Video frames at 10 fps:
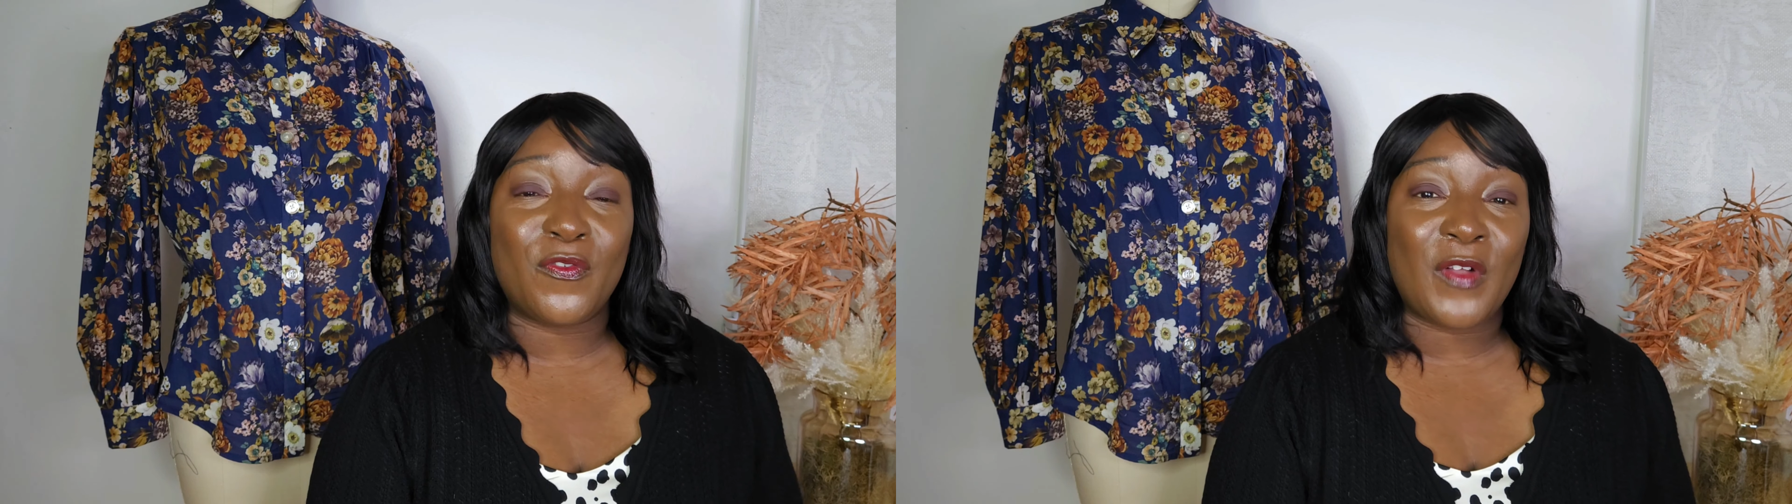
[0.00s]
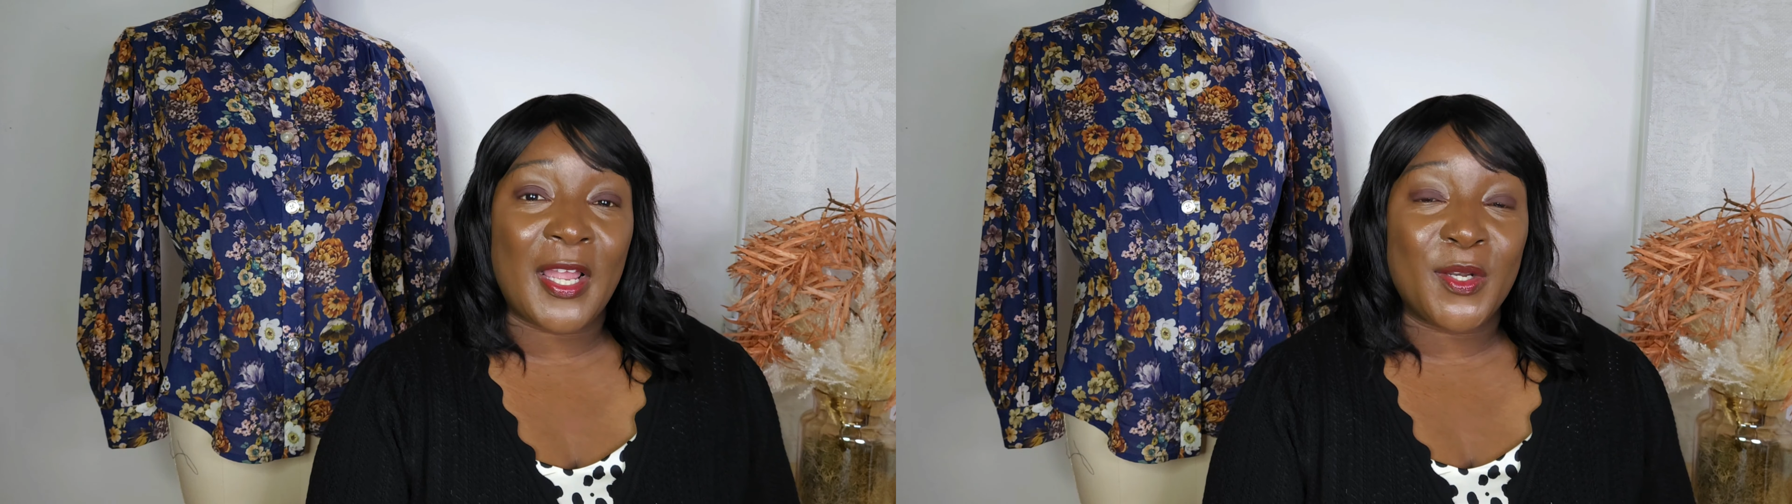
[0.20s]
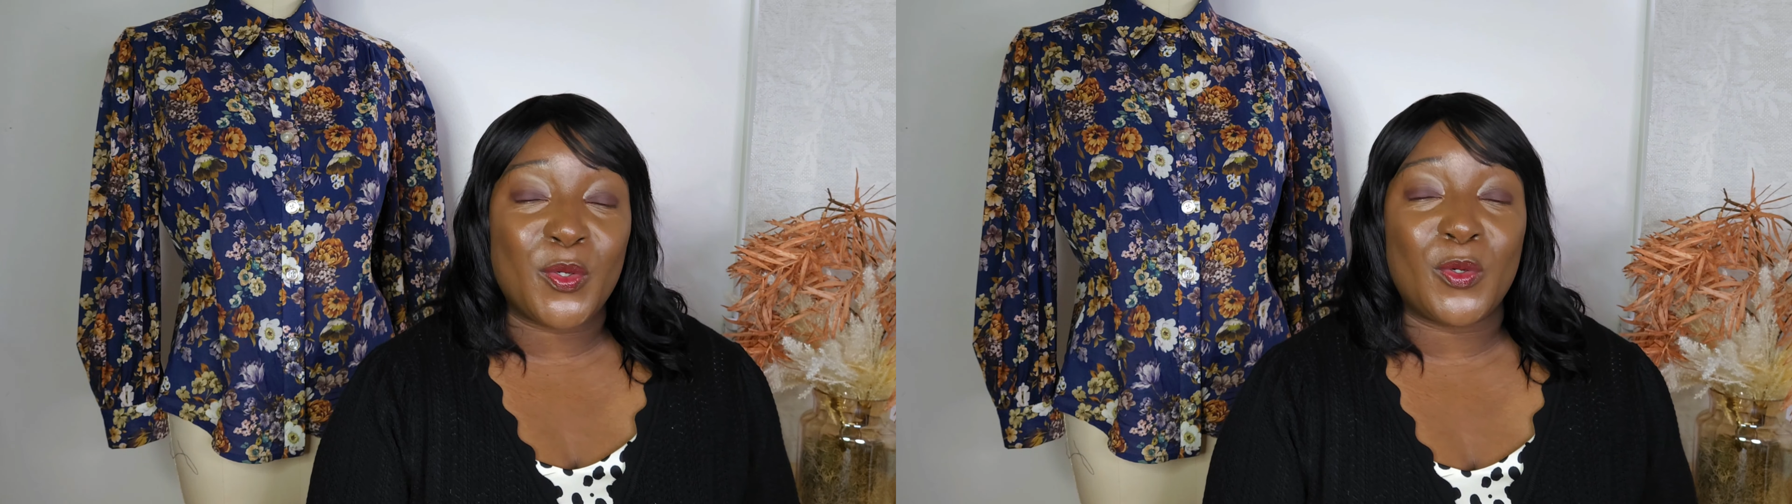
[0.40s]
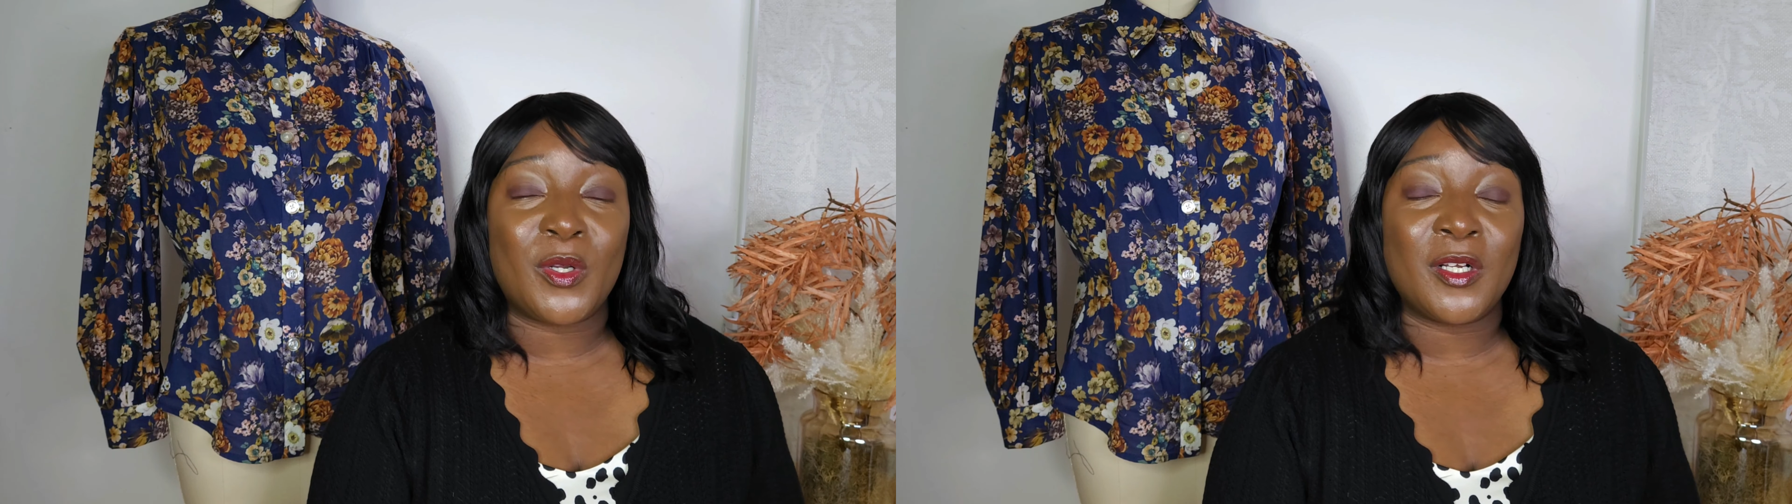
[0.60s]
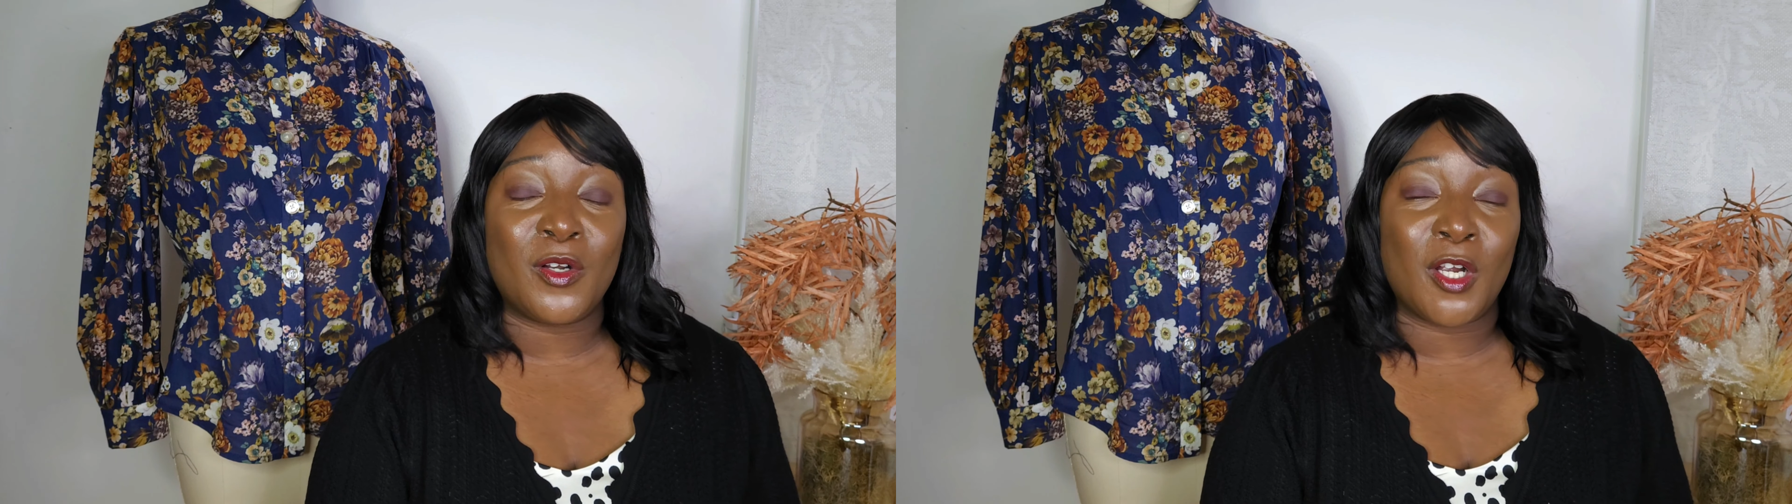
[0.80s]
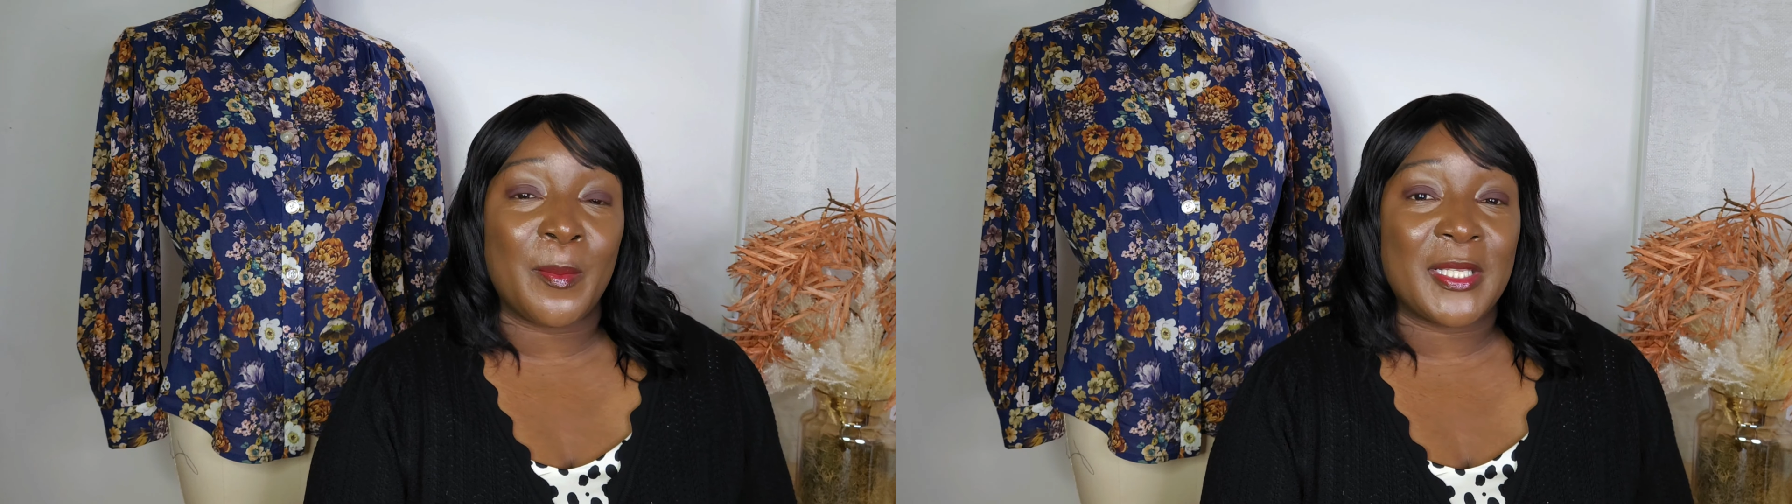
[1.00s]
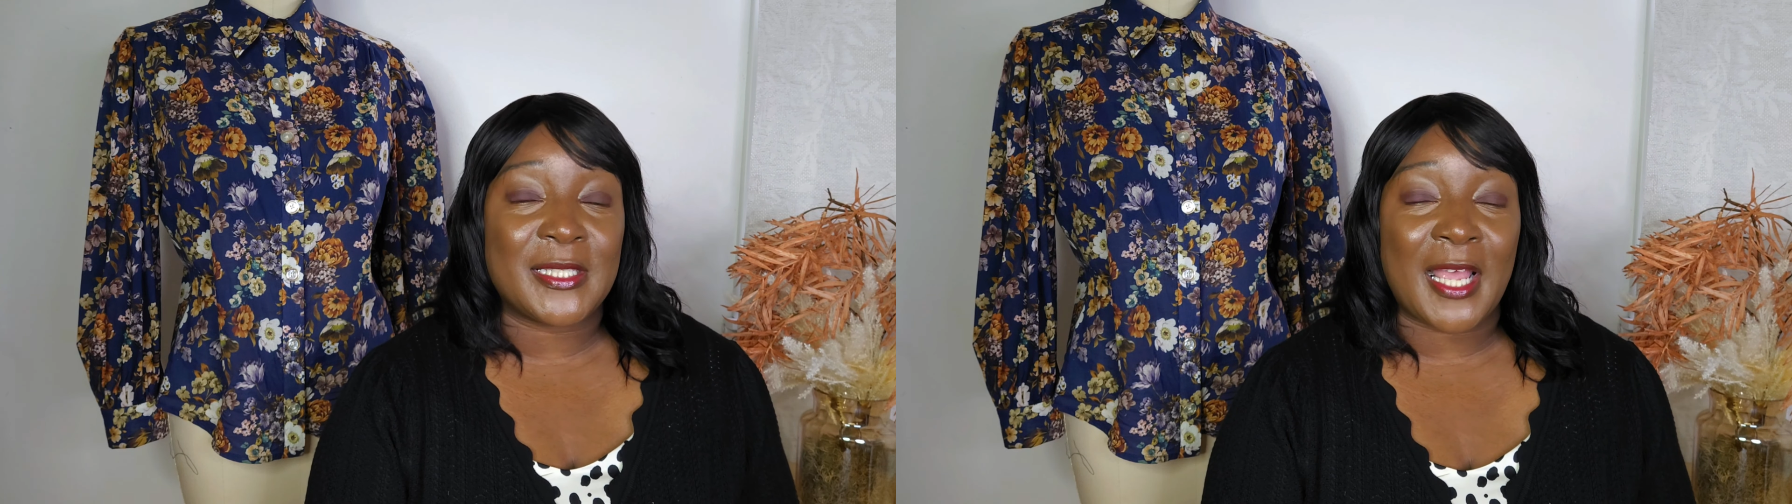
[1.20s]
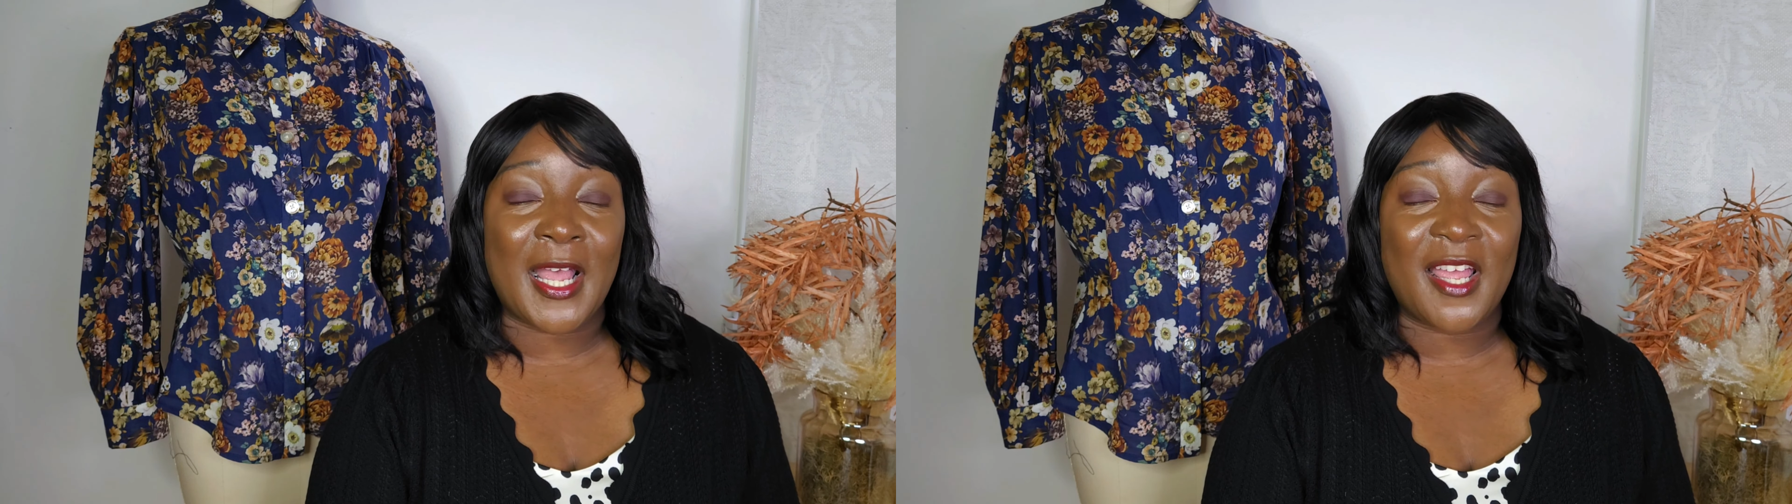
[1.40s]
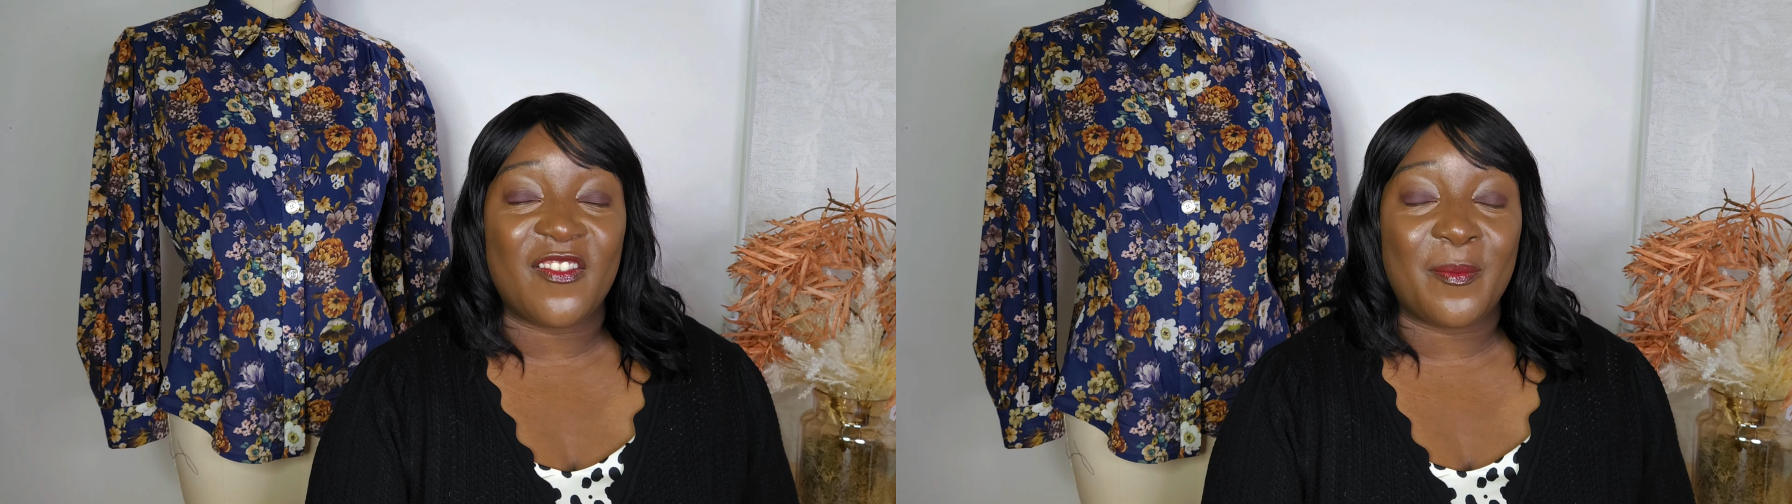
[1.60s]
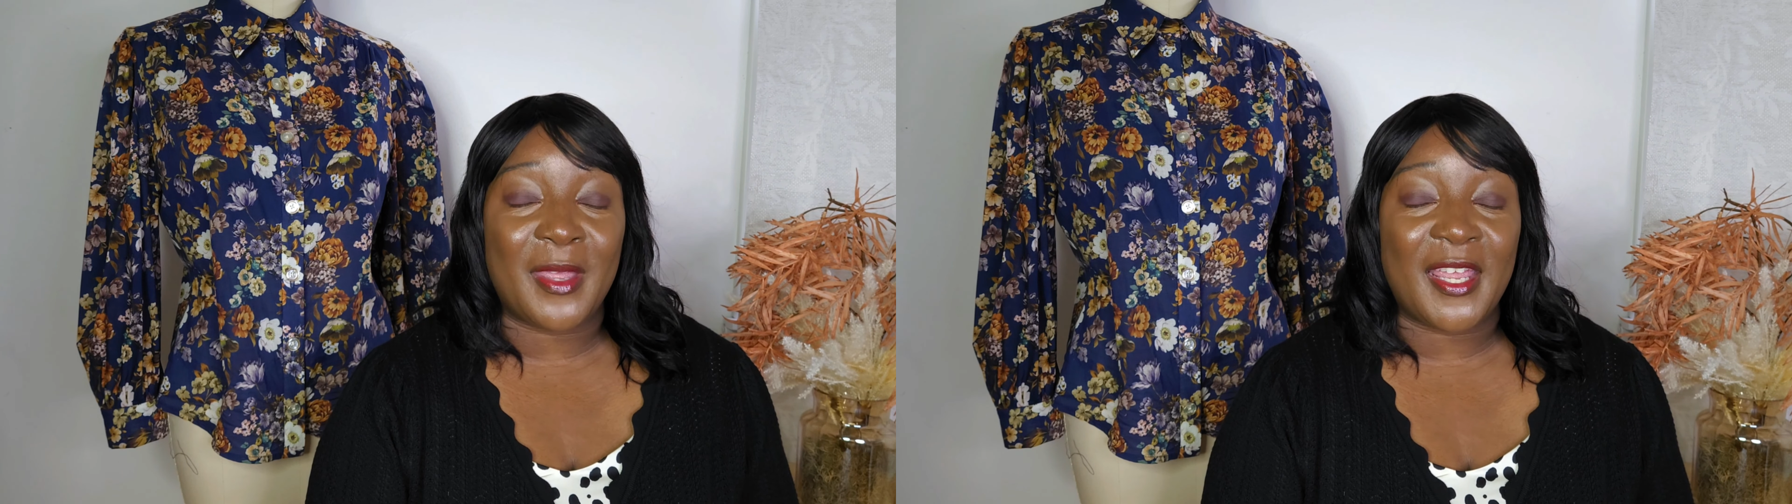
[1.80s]
final garments that I
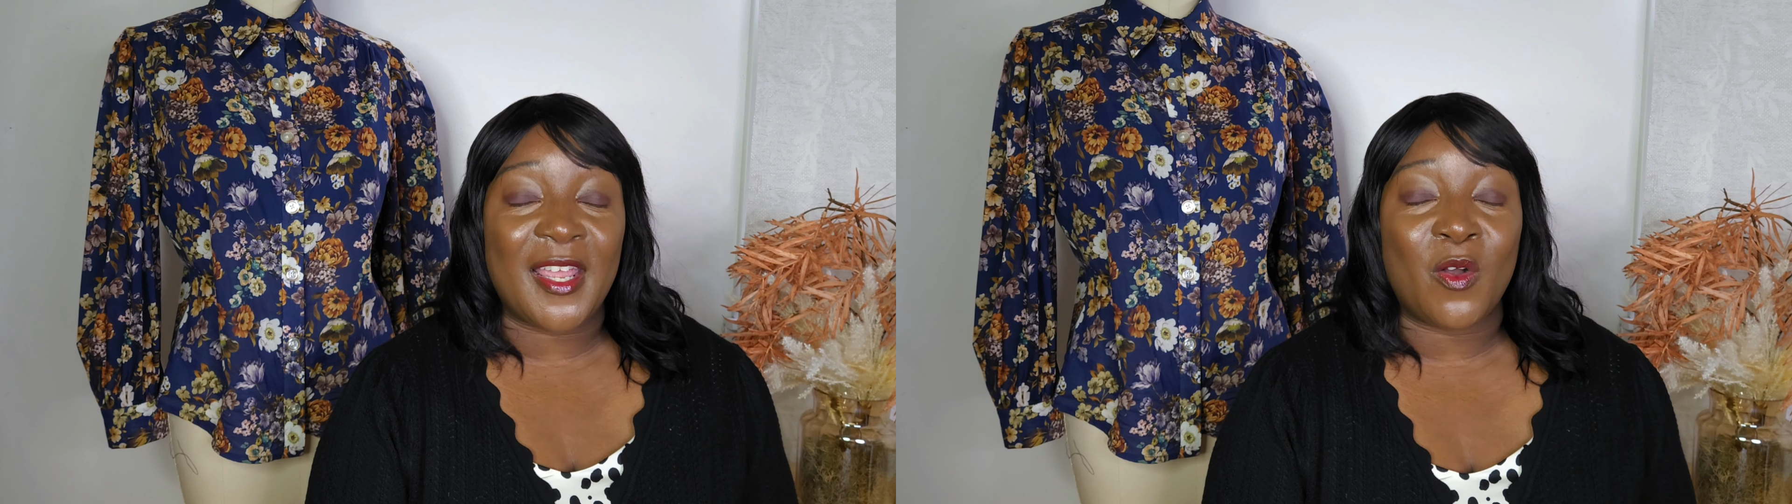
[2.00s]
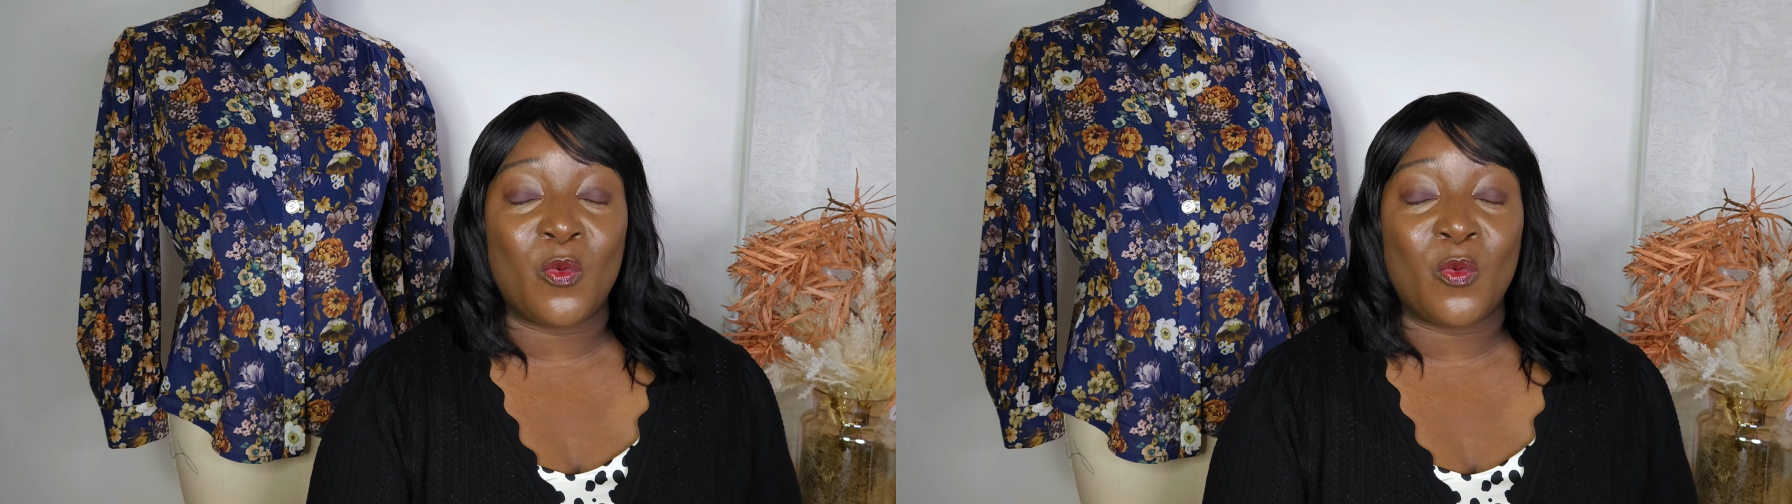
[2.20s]
have made